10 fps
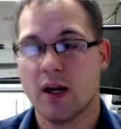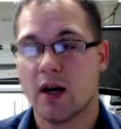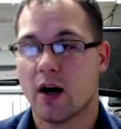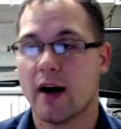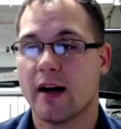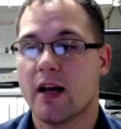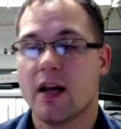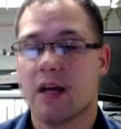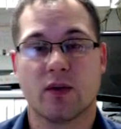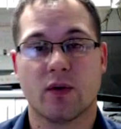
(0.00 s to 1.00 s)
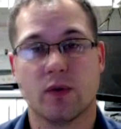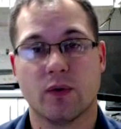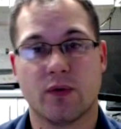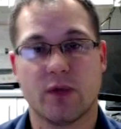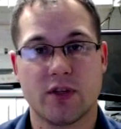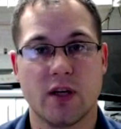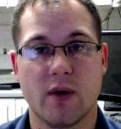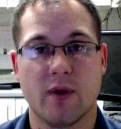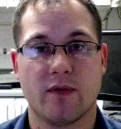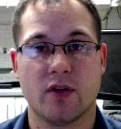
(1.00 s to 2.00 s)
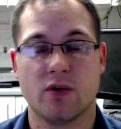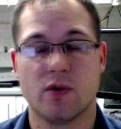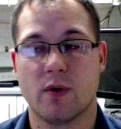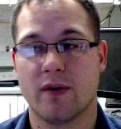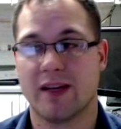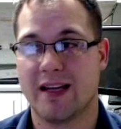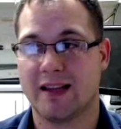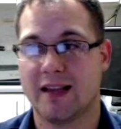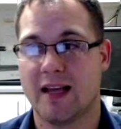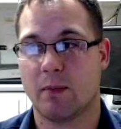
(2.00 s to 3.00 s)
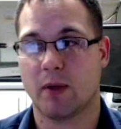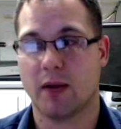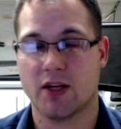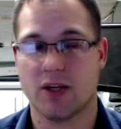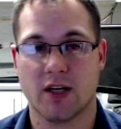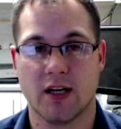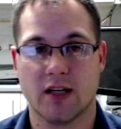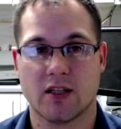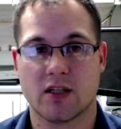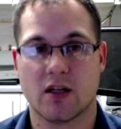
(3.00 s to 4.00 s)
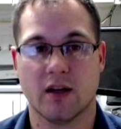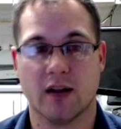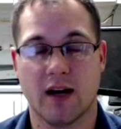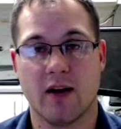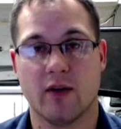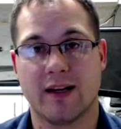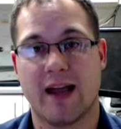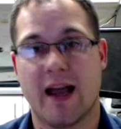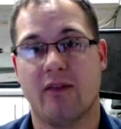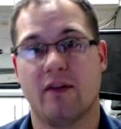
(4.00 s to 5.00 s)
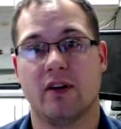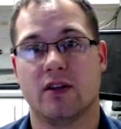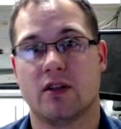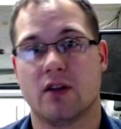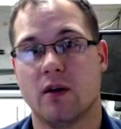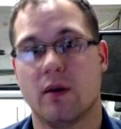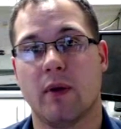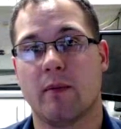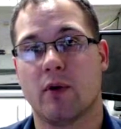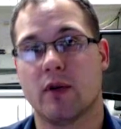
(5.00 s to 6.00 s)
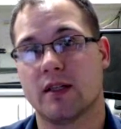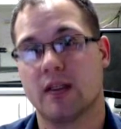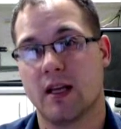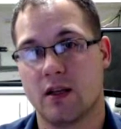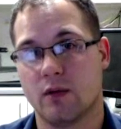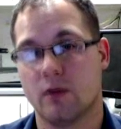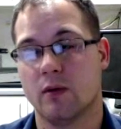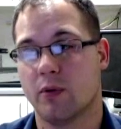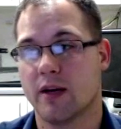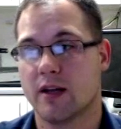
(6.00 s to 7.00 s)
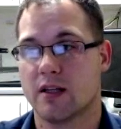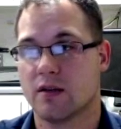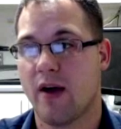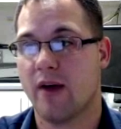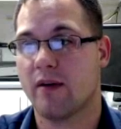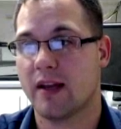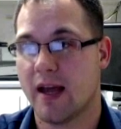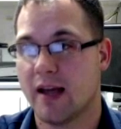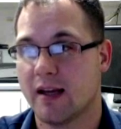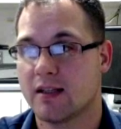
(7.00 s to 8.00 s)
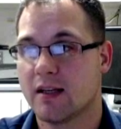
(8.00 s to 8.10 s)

Alright, so first thing we have to do is we have to get the application and install it. I already have it installed, but I'm going to take you through the process of how to get it